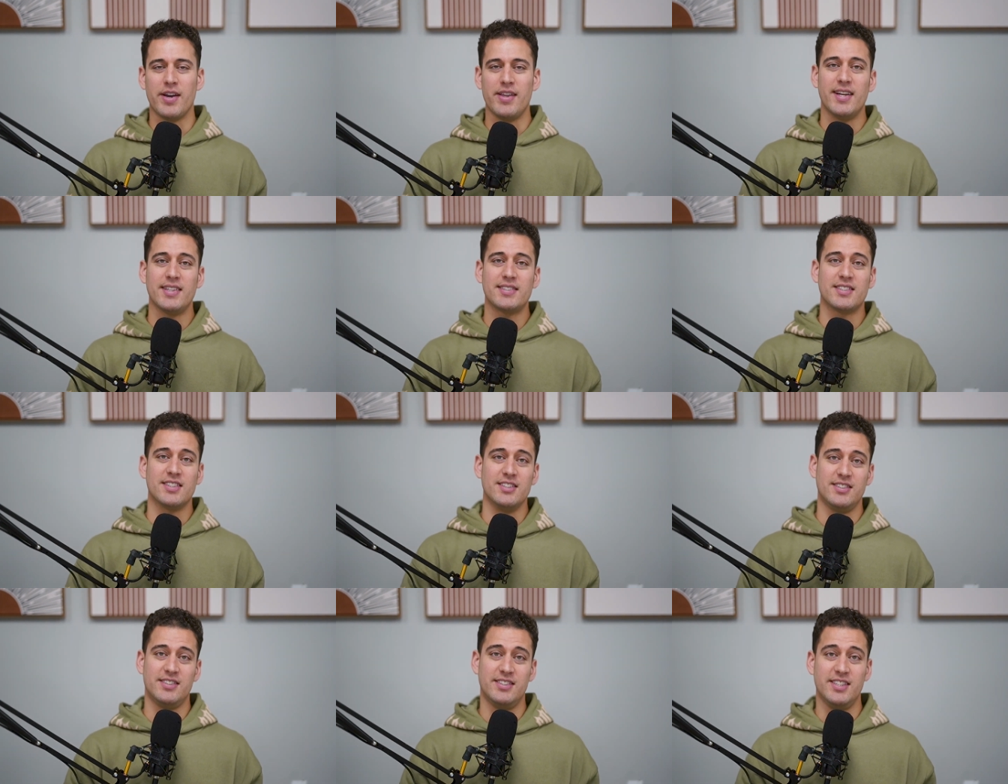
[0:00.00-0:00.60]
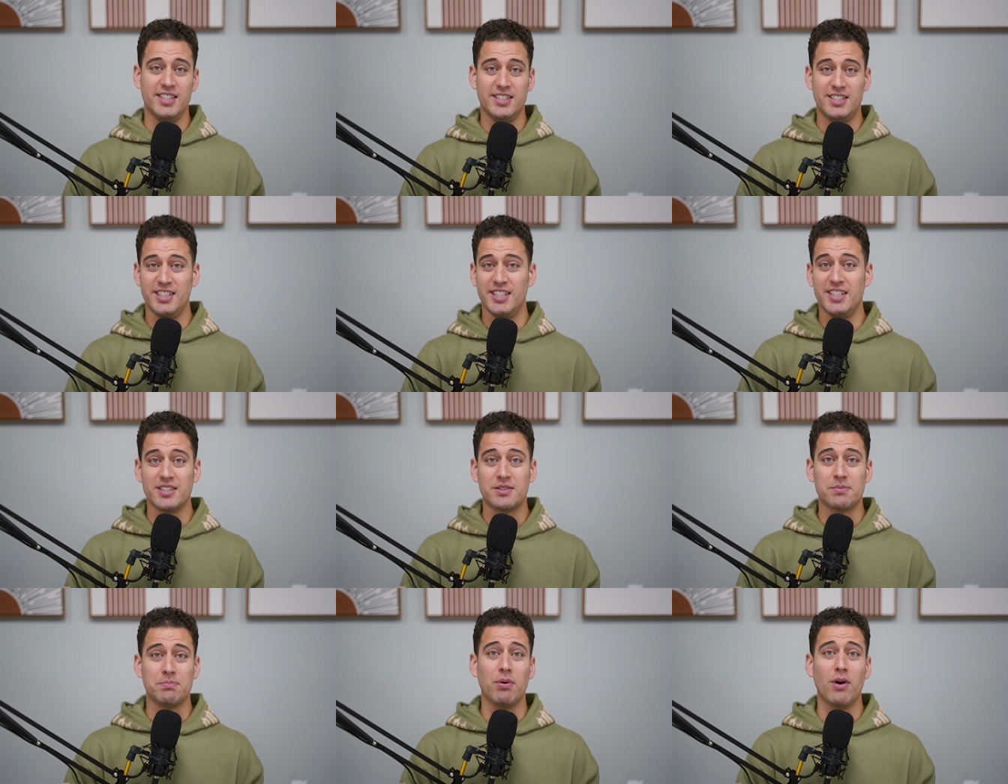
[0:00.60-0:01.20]
That's because DG
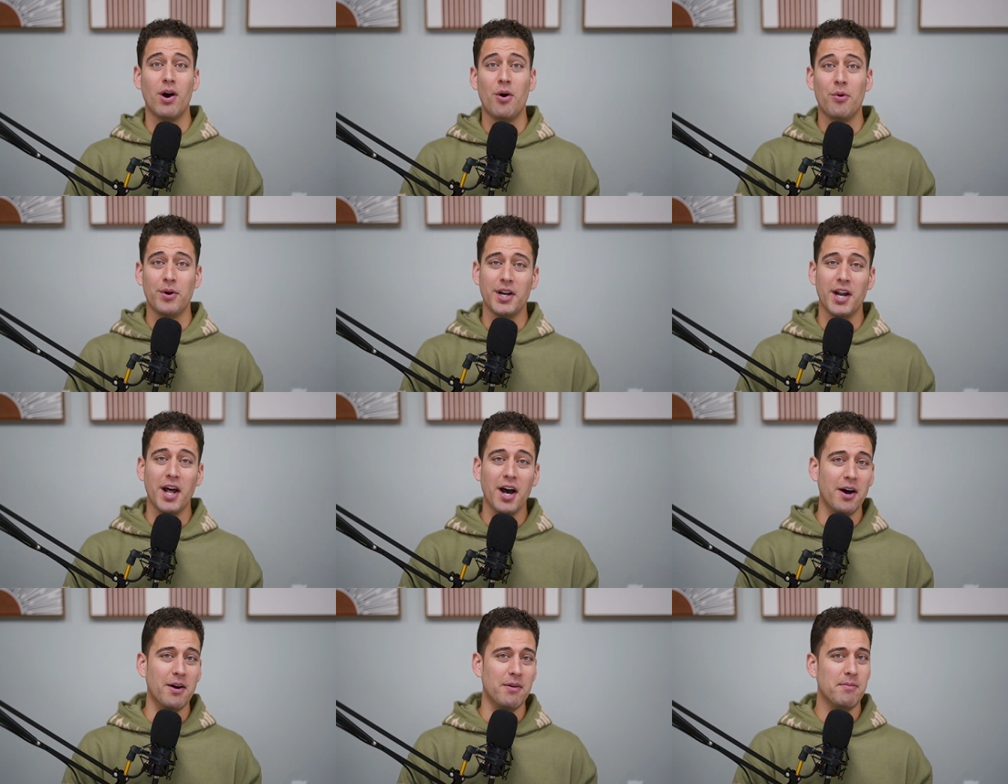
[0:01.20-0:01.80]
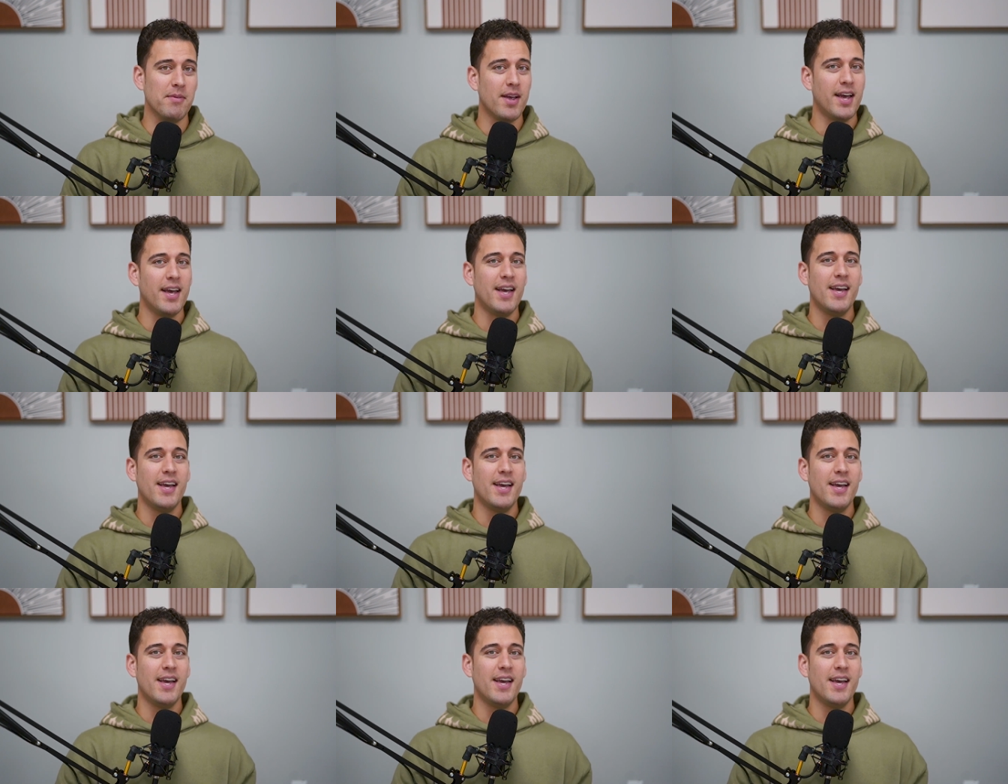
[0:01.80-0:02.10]
is blowing up.